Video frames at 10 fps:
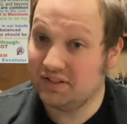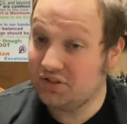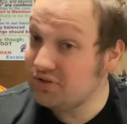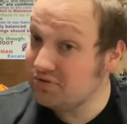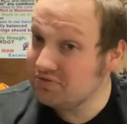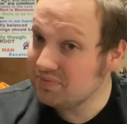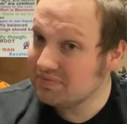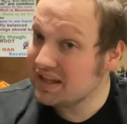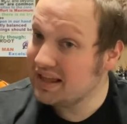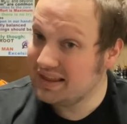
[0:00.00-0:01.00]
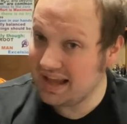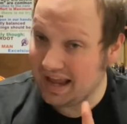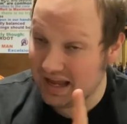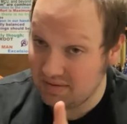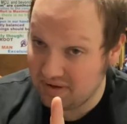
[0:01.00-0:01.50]
2, the
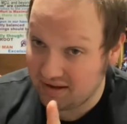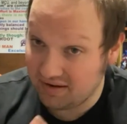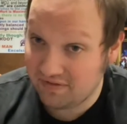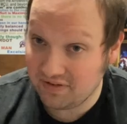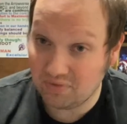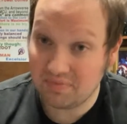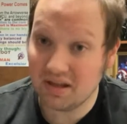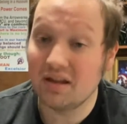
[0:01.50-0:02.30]
animated film,